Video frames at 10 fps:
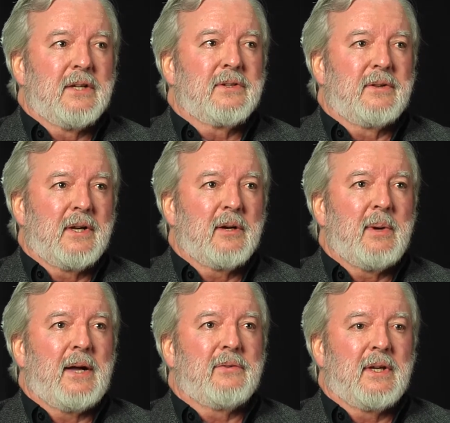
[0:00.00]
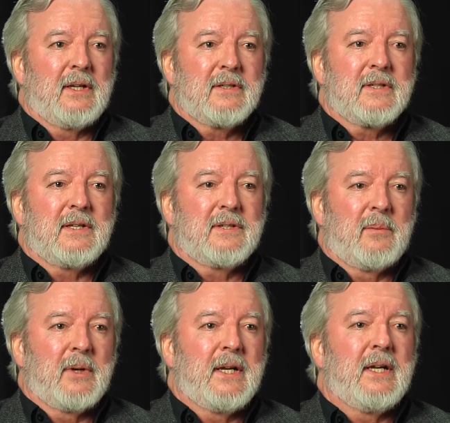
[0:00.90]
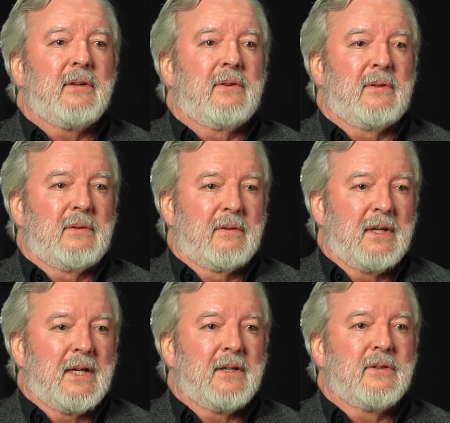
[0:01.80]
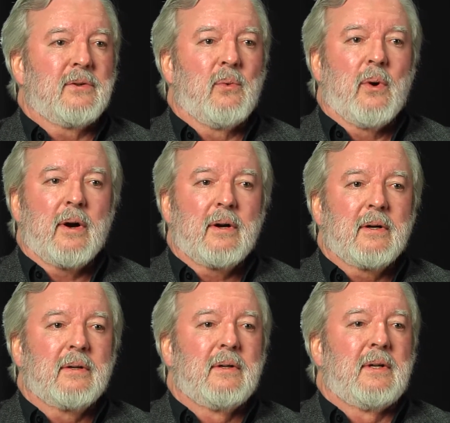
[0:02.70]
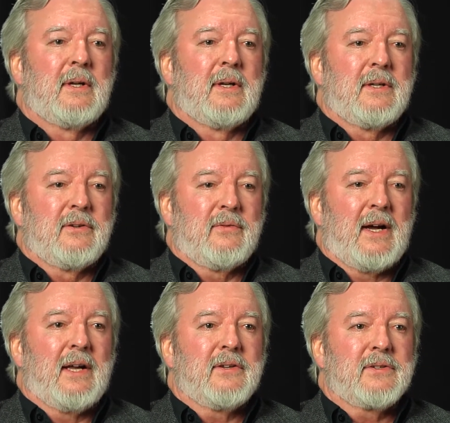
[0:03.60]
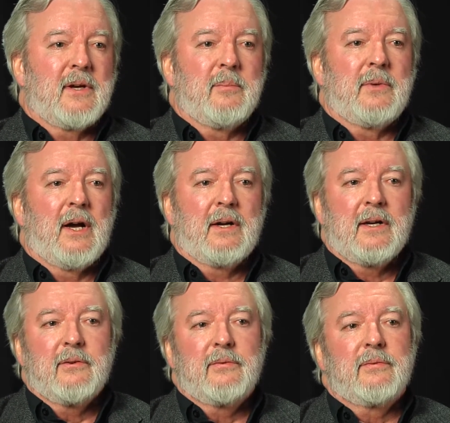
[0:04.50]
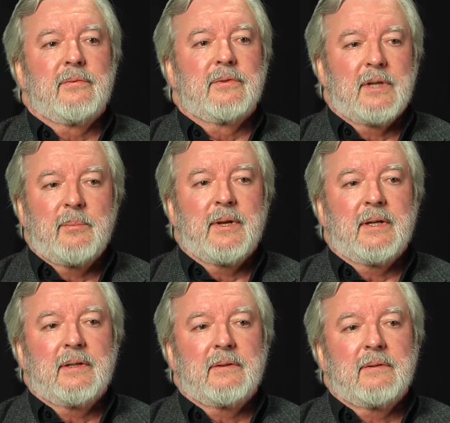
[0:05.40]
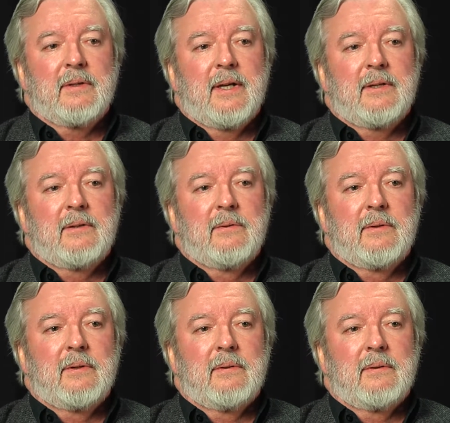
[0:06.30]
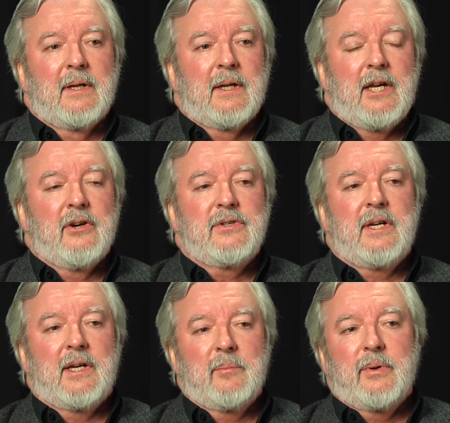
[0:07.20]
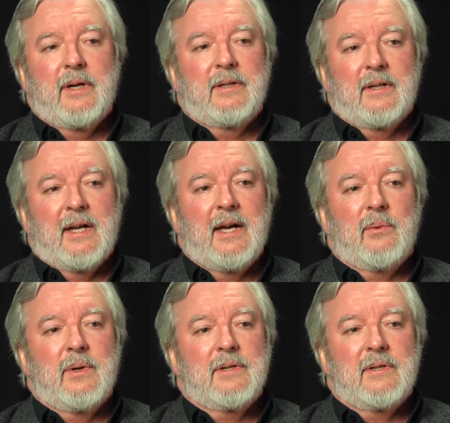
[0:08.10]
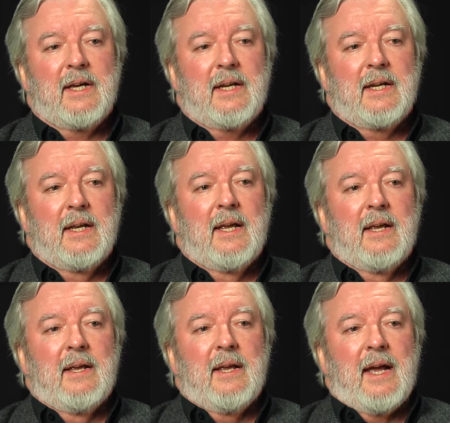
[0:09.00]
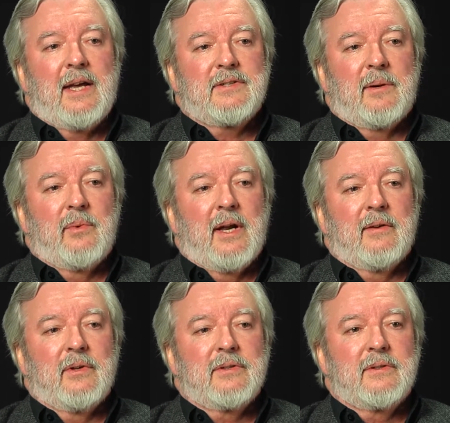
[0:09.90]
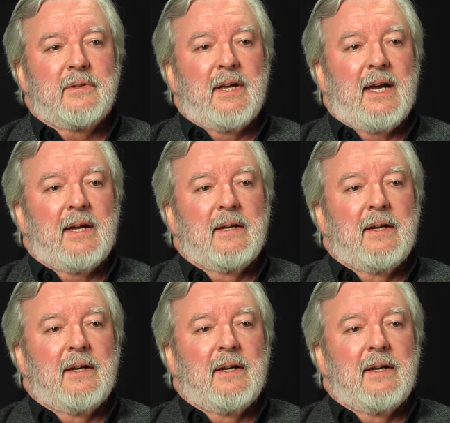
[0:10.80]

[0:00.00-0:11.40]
to think about things at some length and to work to find some nugget of something that he or she can put into language that has some relevance to that.